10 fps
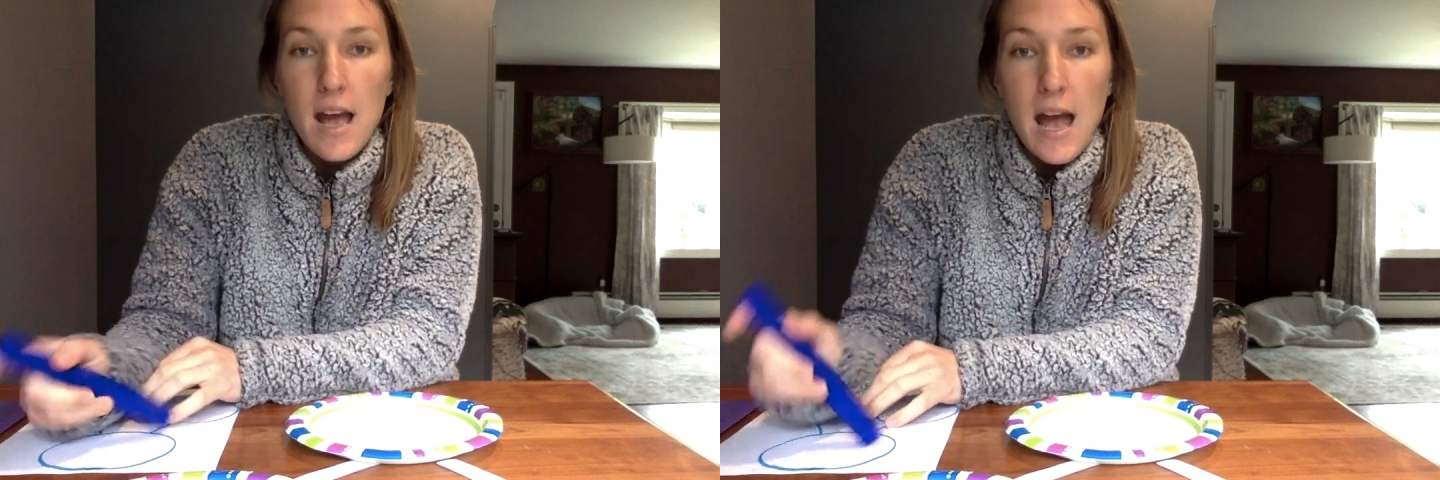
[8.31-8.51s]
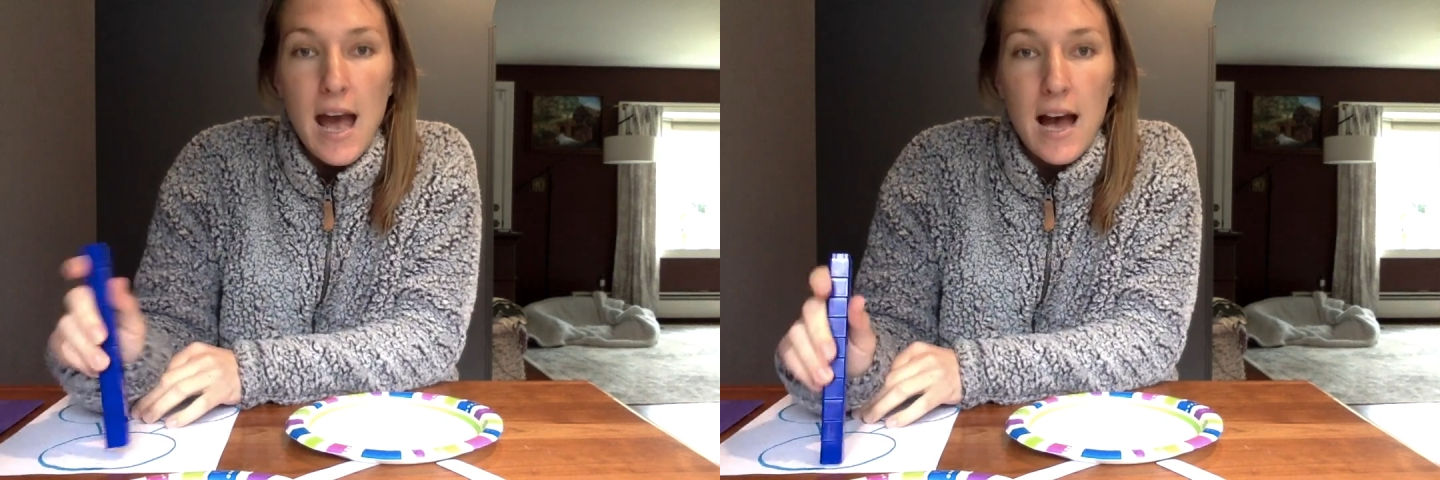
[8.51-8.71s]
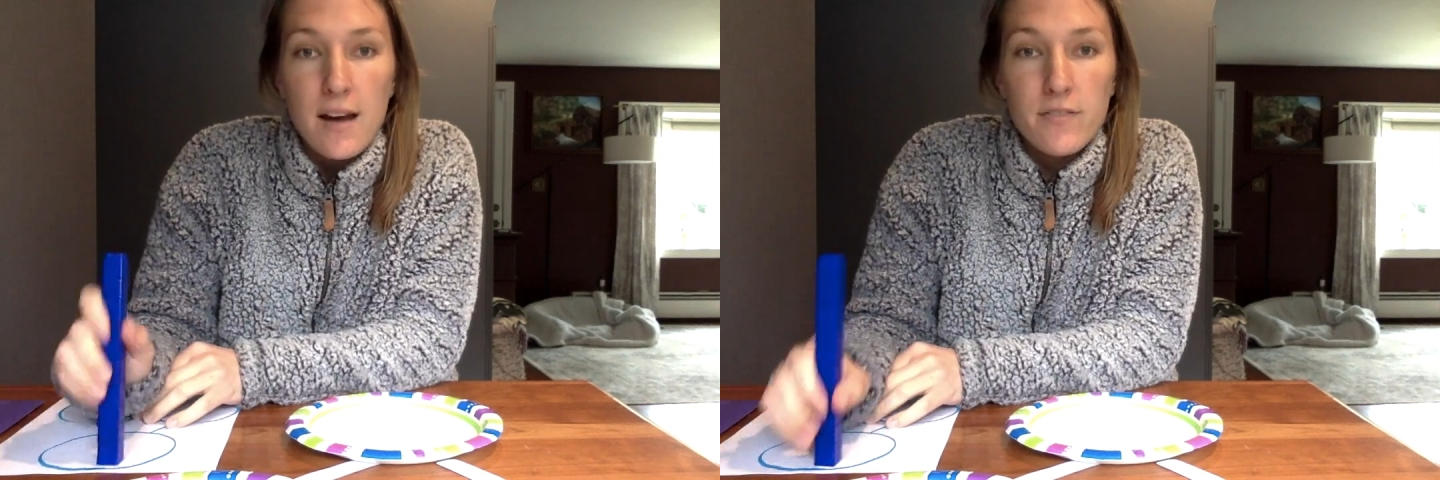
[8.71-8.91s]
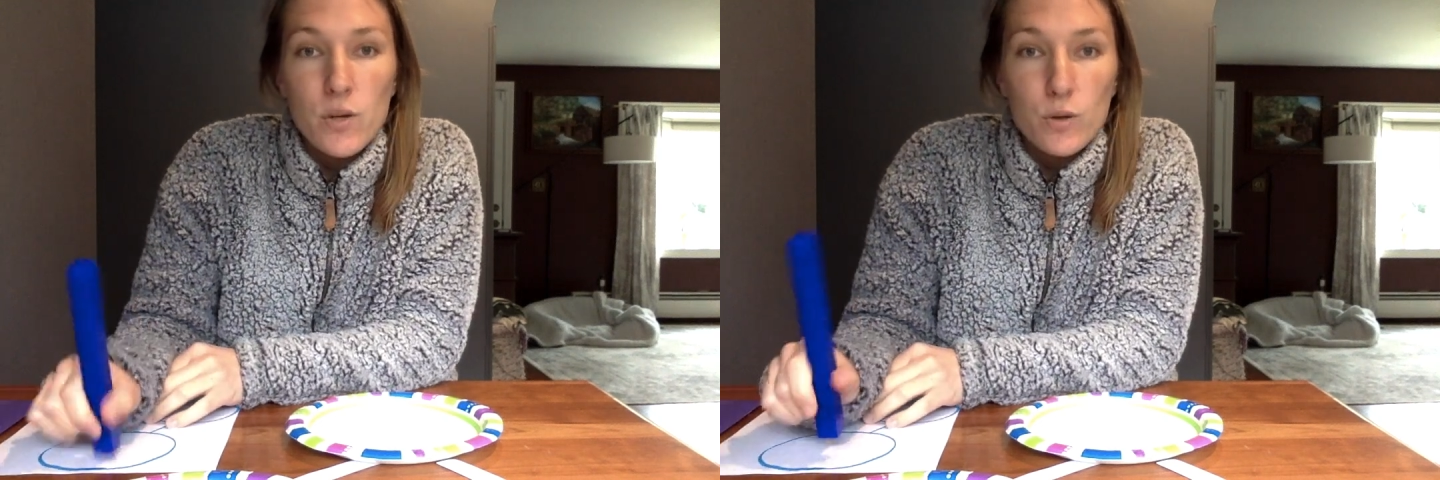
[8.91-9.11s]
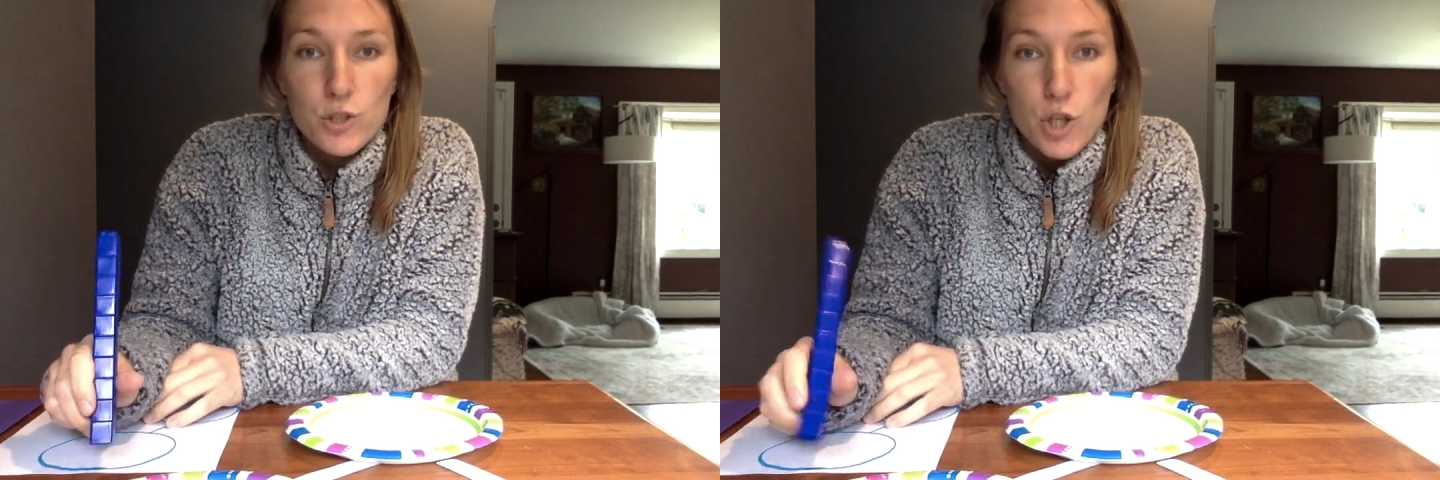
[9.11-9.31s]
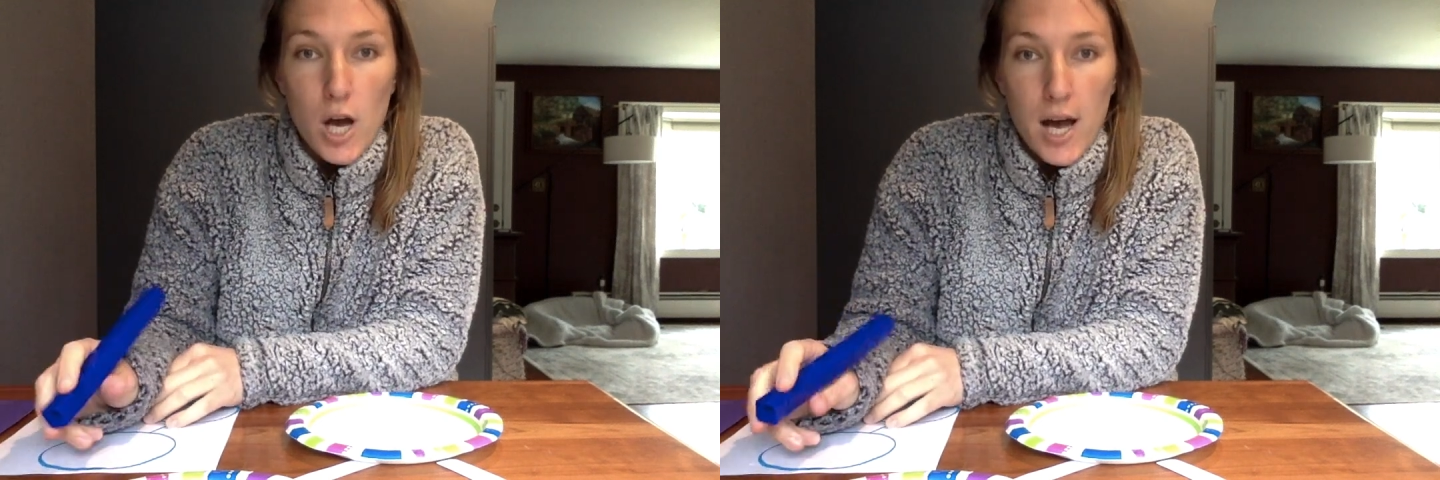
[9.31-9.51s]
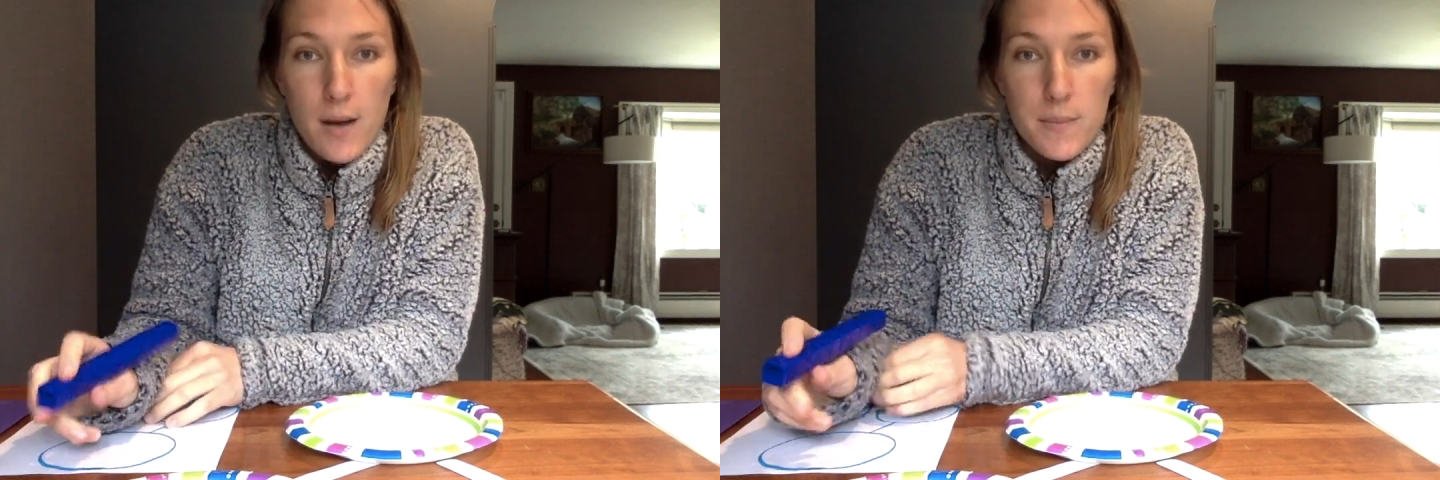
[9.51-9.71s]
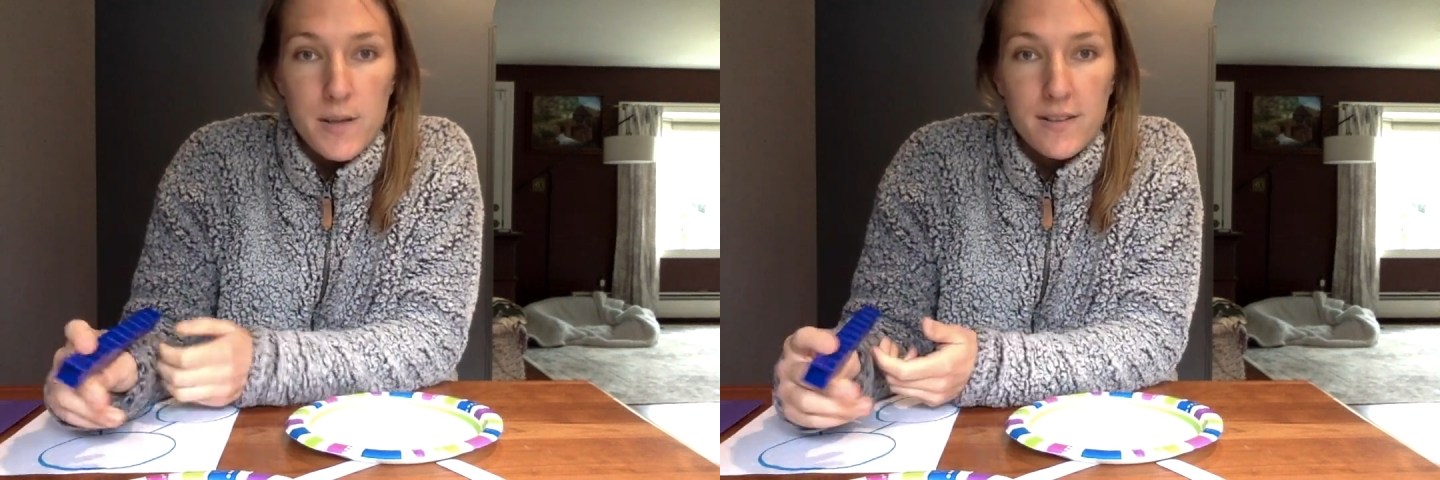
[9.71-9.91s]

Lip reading: have your job